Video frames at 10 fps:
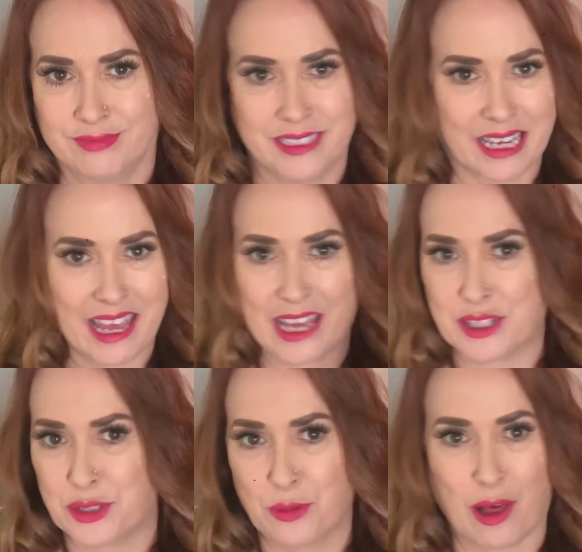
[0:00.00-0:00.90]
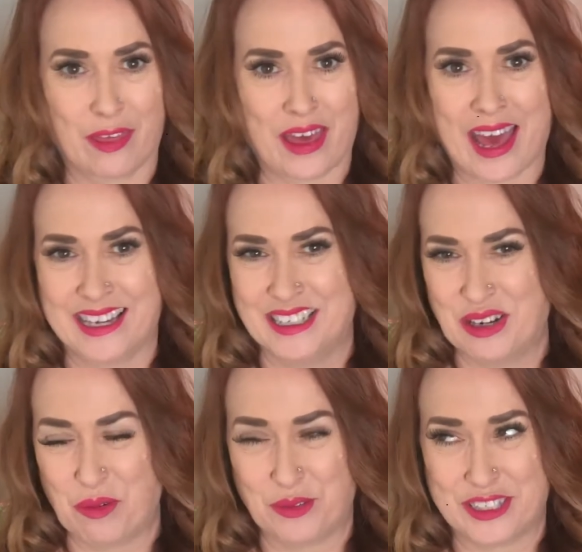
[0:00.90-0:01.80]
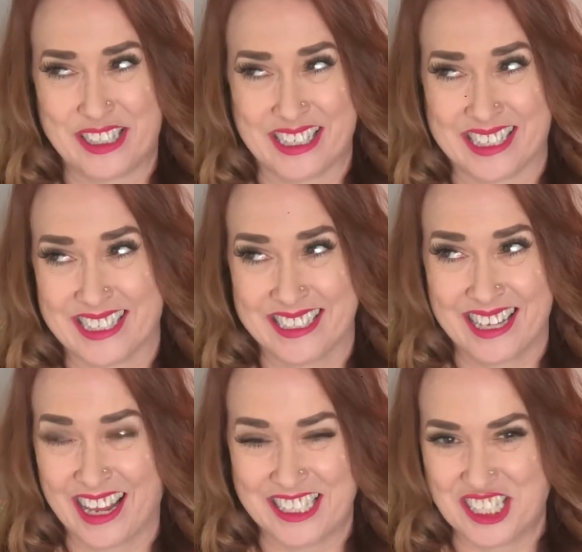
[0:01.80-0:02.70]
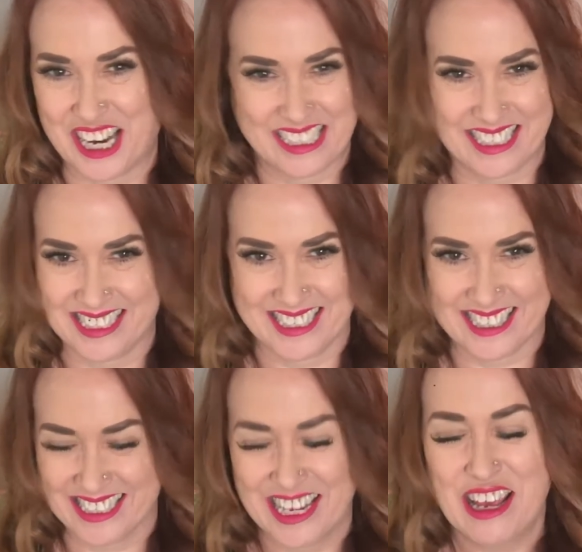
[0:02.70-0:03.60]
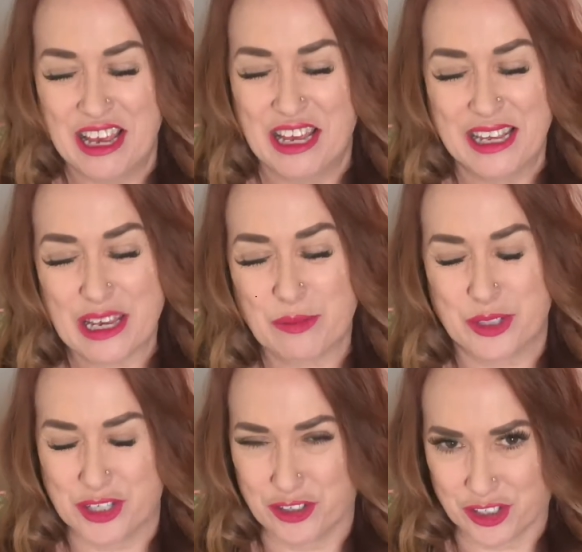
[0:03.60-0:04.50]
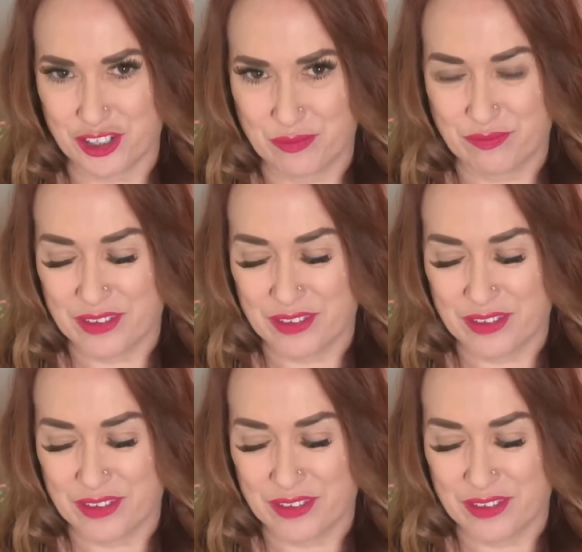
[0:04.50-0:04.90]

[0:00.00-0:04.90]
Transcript: You can't do all that with just injections. It was surgical.